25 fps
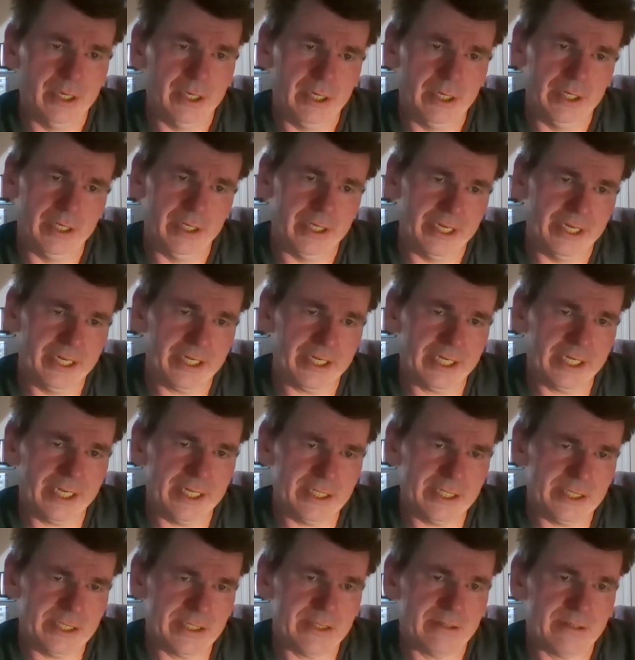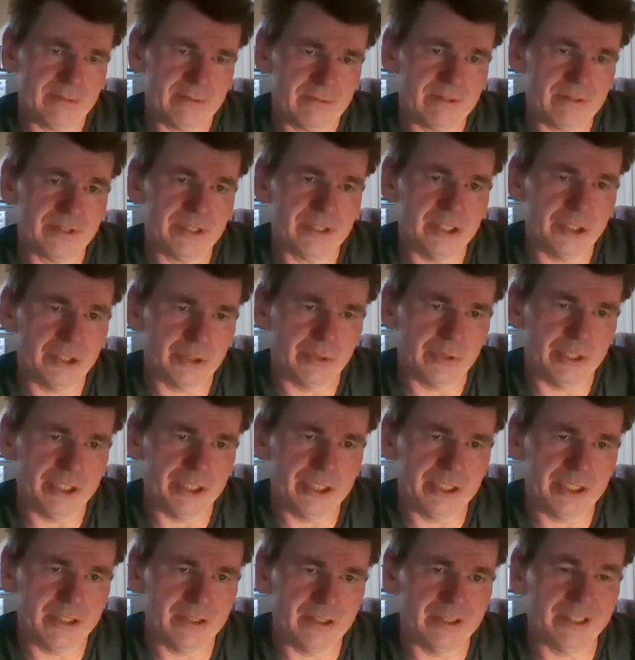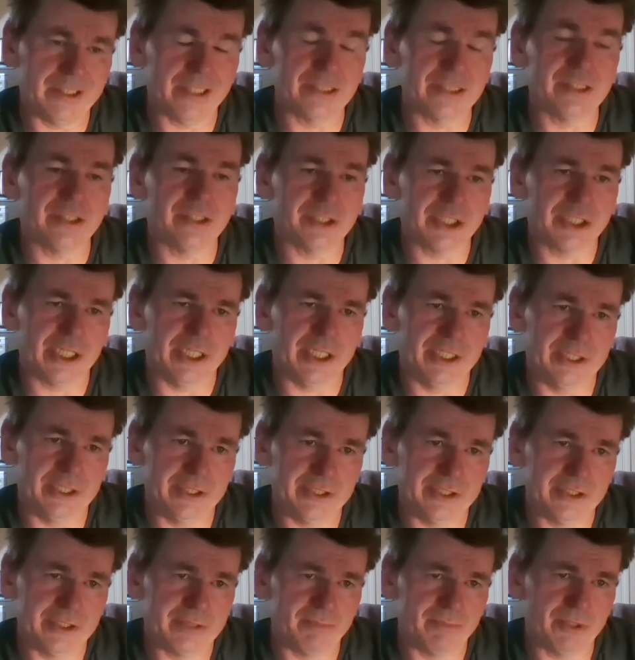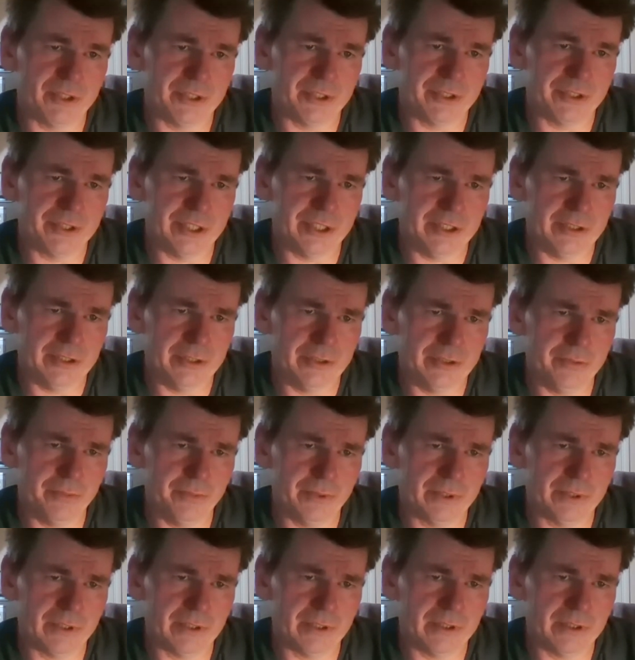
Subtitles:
in case the situation doesn't change as much as they're hoping?